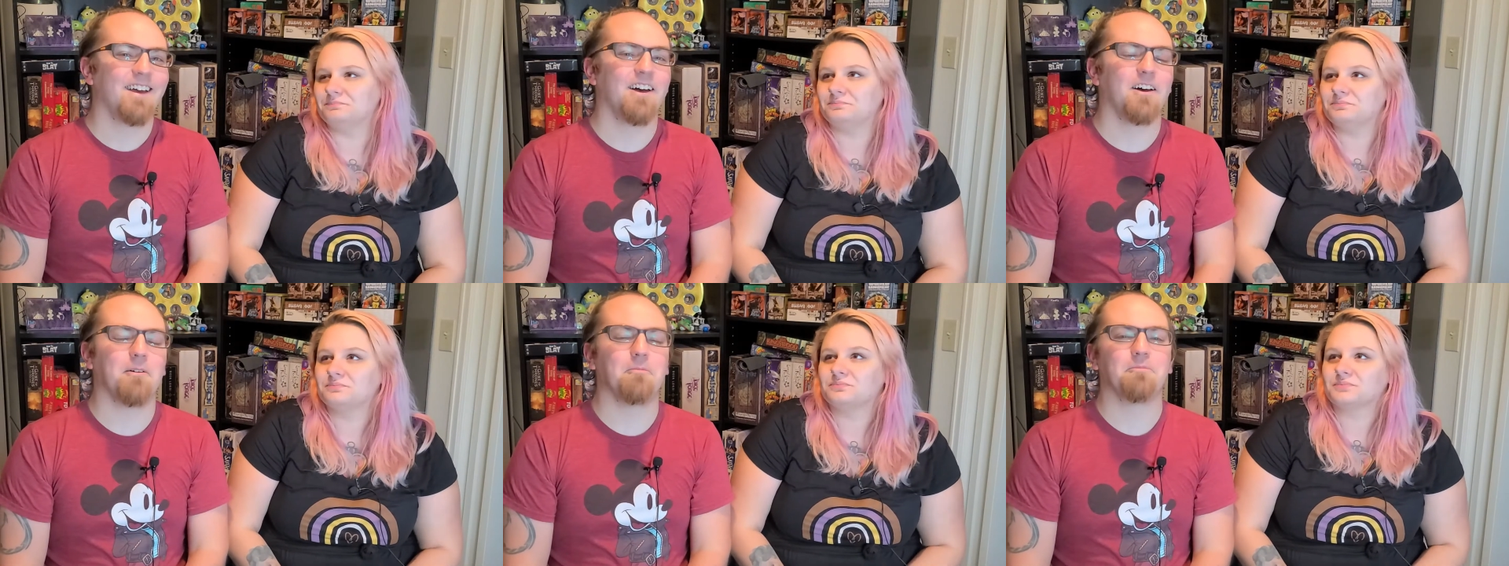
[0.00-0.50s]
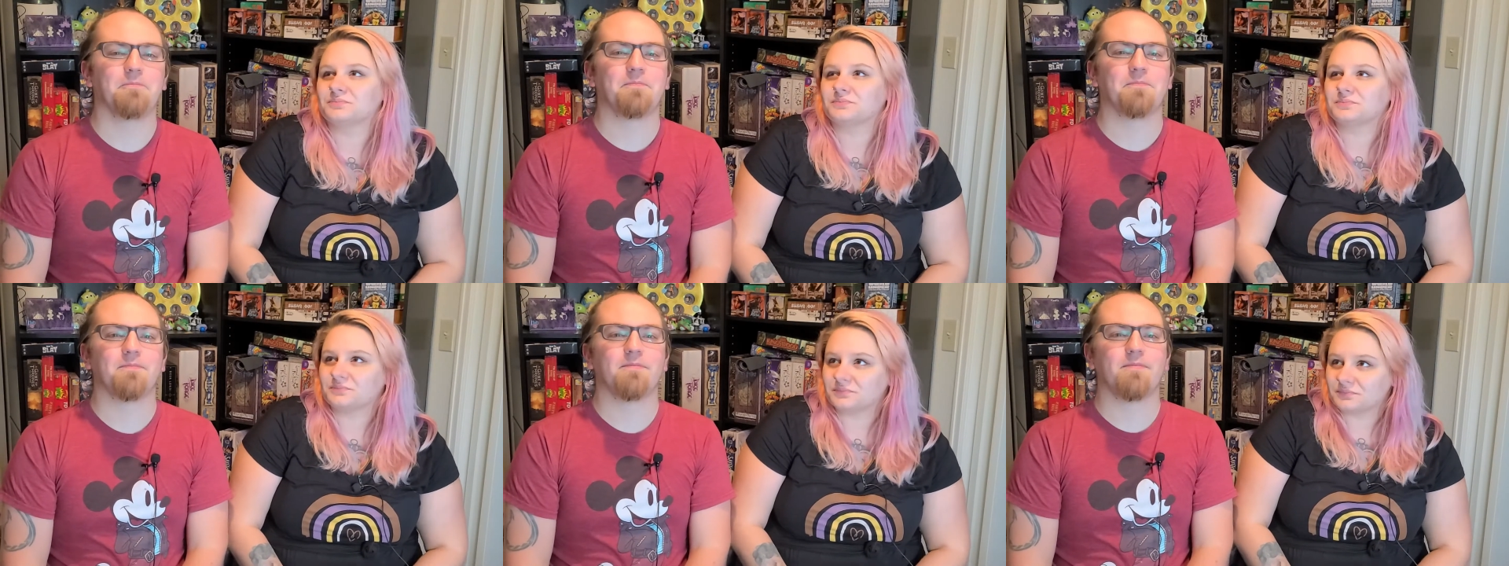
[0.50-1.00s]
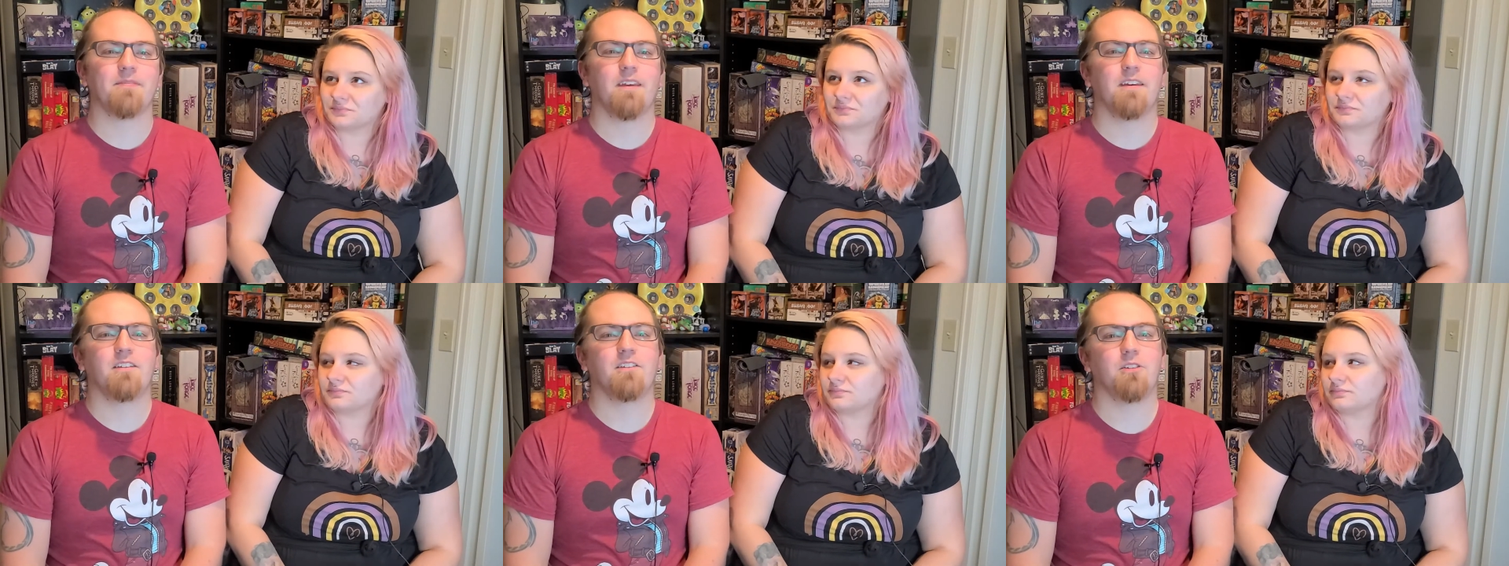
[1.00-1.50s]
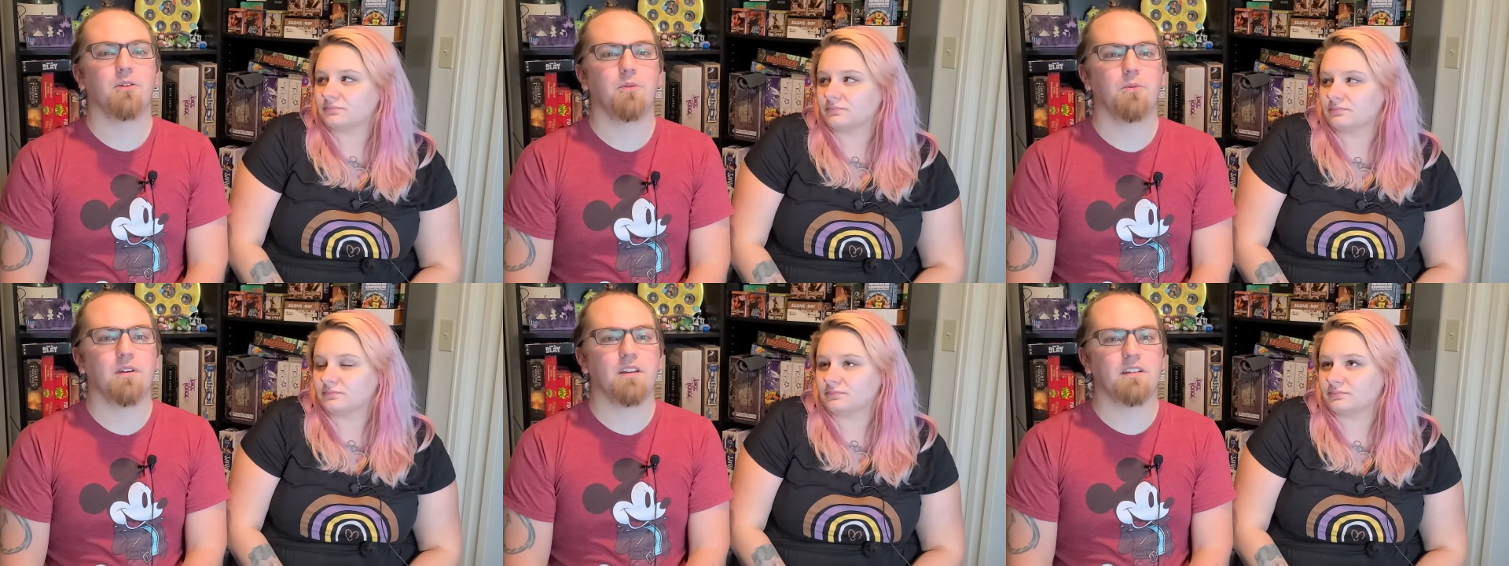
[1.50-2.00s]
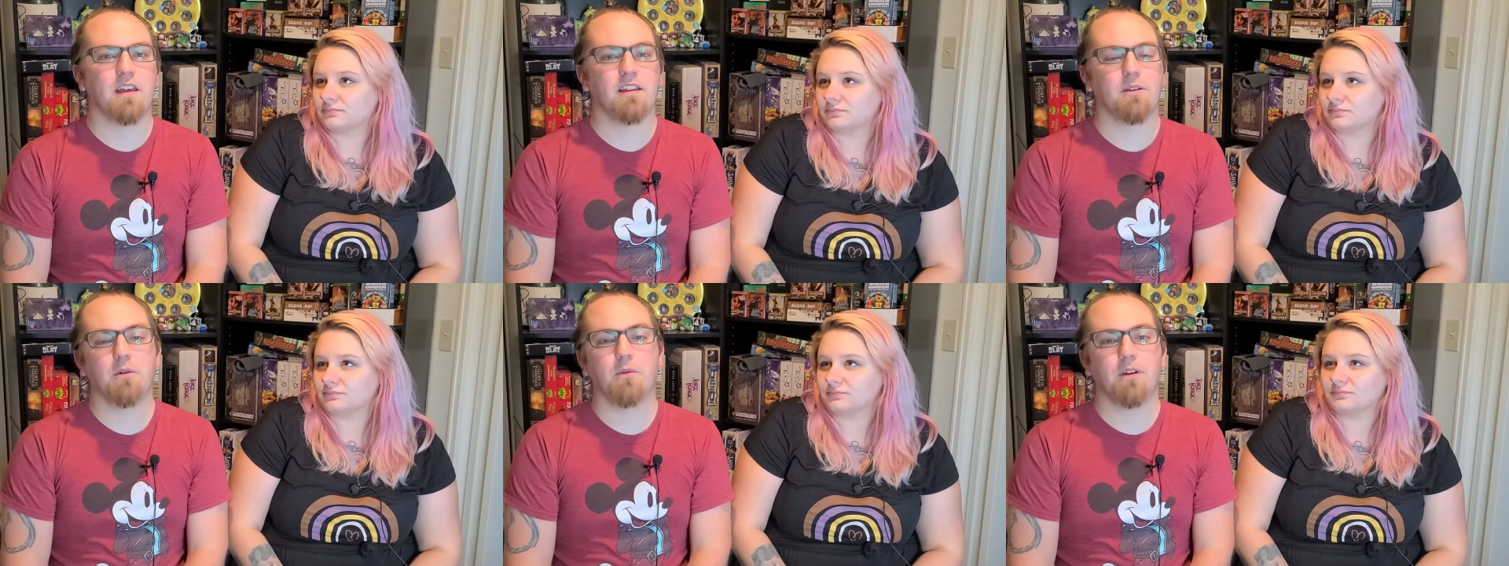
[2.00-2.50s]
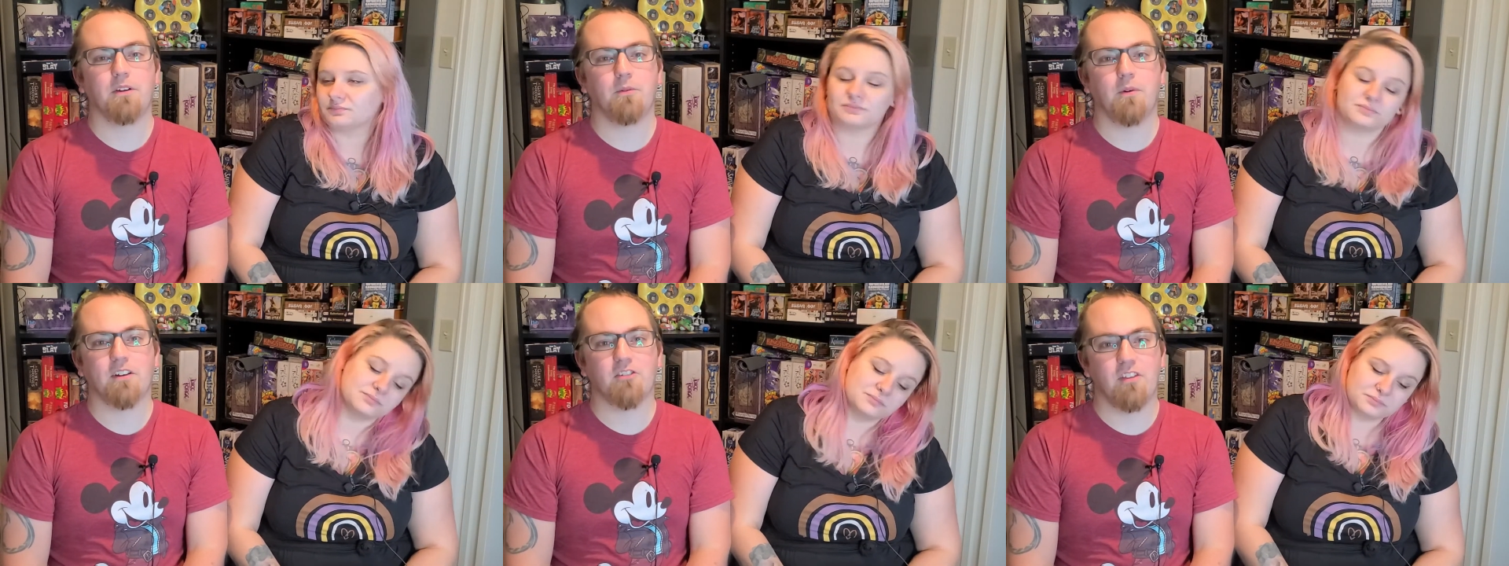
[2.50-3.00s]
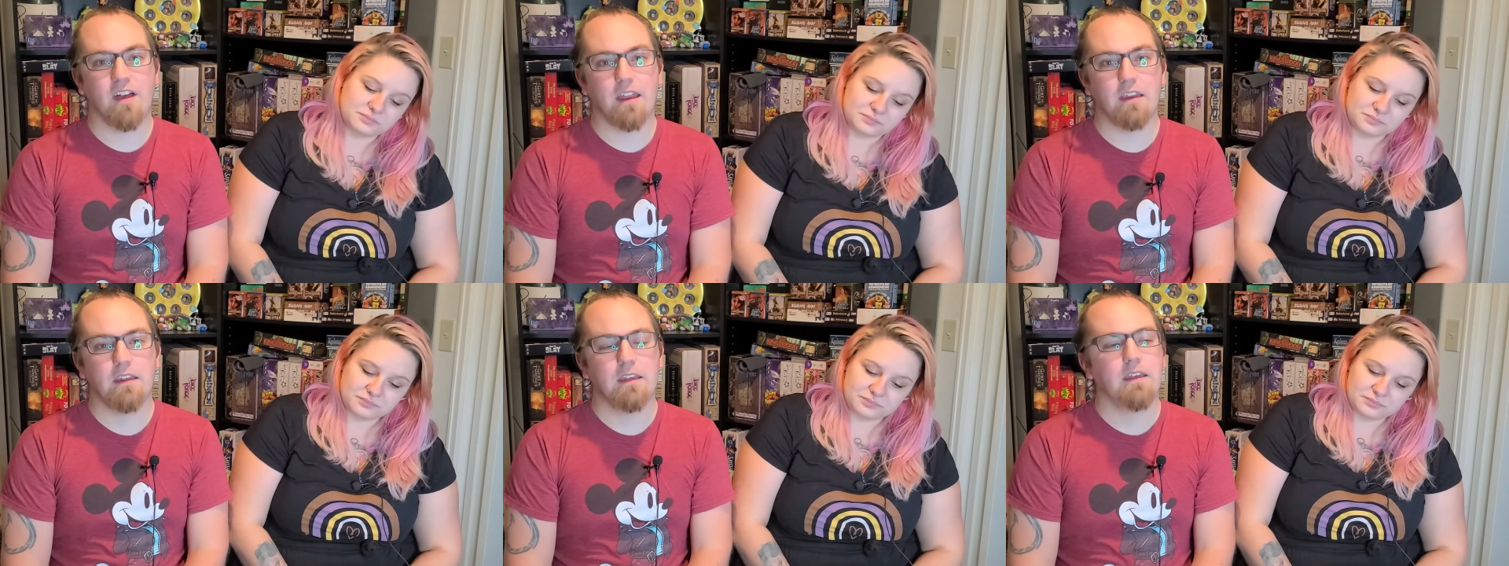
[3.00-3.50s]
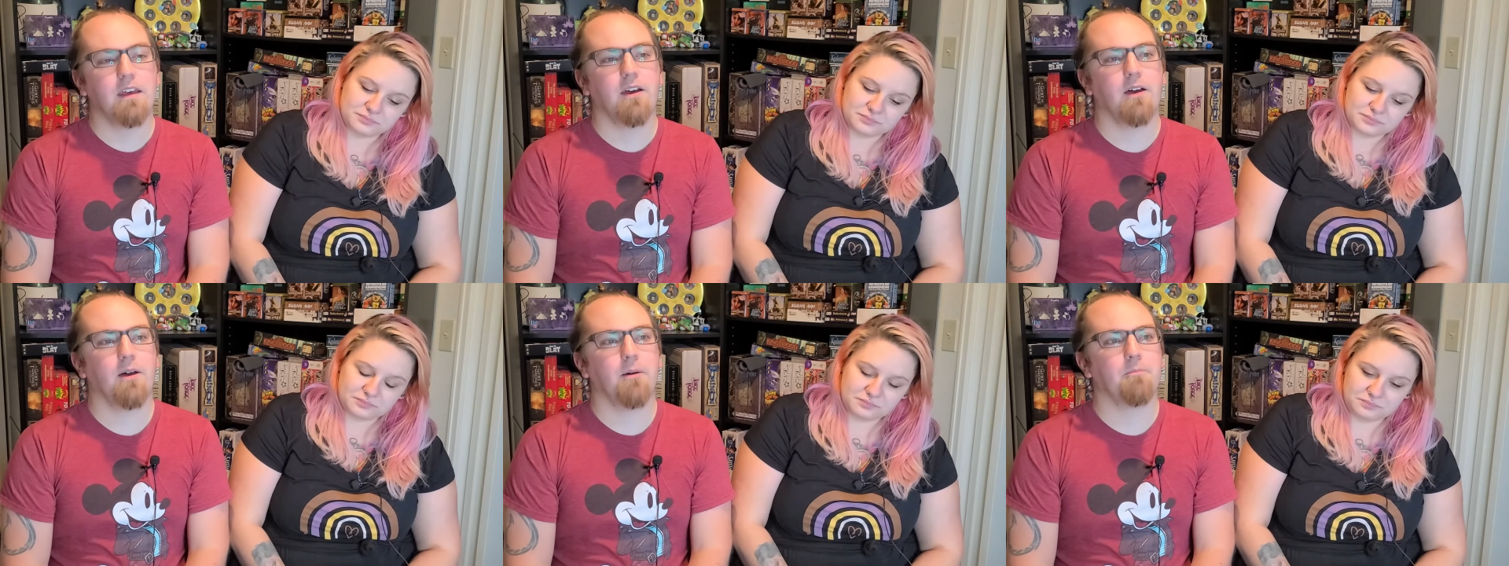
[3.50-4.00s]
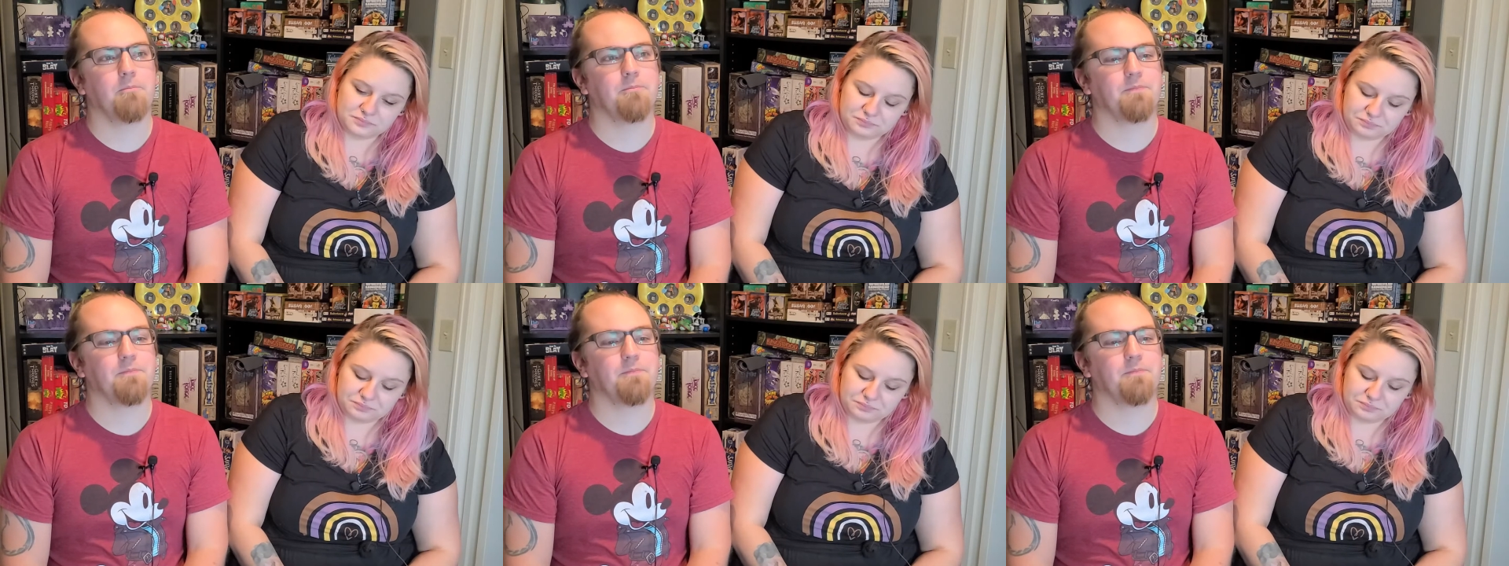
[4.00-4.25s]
Speaker 1: Um, so we decided that we wanted to watch that. Um,